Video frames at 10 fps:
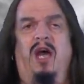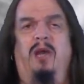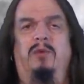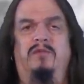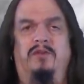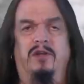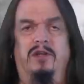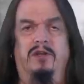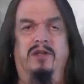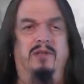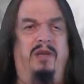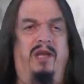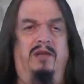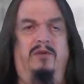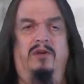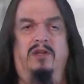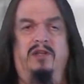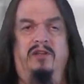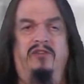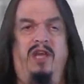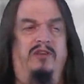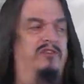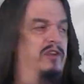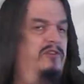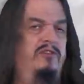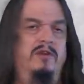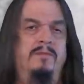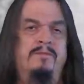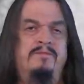I would have fallen under the ban of all ecclesiastics.